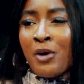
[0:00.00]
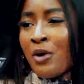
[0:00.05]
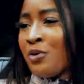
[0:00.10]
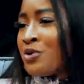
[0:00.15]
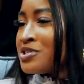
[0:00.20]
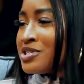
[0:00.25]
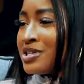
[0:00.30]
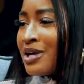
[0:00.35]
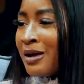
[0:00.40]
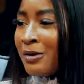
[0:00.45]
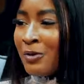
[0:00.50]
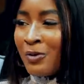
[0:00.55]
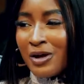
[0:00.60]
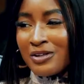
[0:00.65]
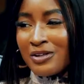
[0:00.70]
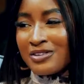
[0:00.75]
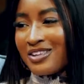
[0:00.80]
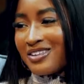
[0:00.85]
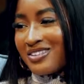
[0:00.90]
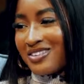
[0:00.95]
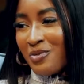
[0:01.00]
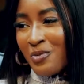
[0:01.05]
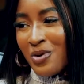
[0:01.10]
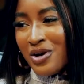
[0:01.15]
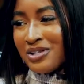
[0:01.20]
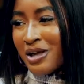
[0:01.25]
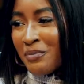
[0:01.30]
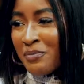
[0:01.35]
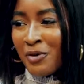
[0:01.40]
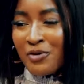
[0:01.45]
Peruzzi, I, uh, the the
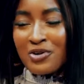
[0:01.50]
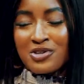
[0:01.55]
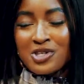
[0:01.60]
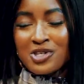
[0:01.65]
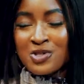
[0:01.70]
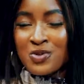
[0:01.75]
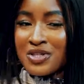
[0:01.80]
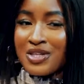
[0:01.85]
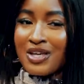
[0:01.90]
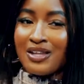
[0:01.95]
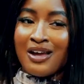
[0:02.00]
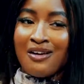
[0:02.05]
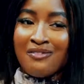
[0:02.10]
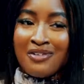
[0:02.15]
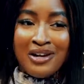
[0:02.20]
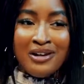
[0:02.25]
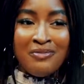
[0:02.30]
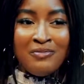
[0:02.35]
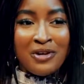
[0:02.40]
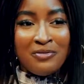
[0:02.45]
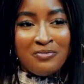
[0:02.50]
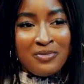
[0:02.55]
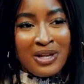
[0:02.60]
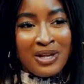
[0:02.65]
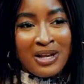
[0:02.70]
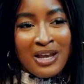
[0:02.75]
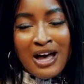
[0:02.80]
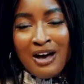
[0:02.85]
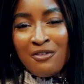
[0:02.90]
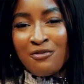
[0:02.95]
one that Peruzzi tweeted that really made me
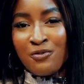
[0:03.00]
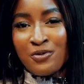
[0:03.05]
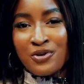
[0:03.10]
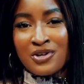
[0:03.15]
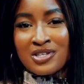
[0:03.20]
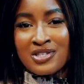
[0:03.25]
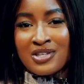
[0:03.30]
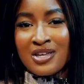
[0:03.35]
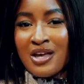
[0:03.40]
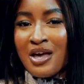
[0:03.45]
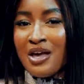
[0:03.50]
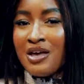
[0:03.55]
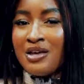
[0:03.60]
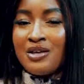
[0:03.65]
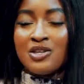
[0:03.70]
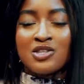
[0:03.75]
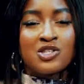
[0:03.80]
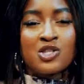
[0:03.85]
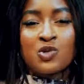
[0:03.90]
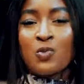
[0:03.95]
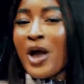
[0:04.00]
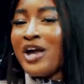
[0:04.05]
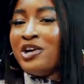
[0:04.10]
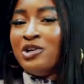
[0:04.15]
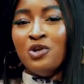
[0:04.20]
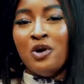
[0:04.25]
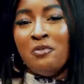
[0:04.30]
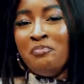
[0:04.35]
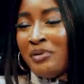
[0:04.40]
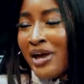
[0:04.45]
laugh was. swear you
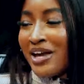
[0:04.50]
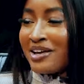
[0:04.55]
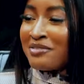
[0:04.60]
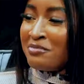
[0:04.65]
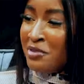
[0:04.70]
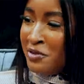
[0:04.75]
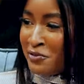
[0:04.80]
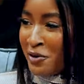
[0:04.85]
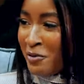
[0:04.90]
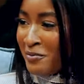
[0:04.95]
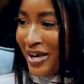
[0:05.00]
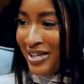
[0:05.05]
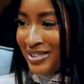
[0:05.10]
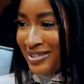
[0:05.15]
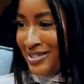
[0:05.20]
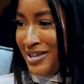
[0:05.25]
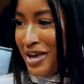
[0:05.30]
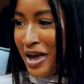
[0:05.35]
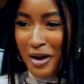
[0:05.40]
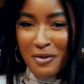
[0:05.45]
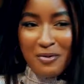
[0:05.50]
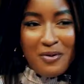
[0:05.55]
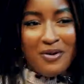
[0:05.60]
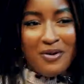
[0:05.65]
know beg me for my DM.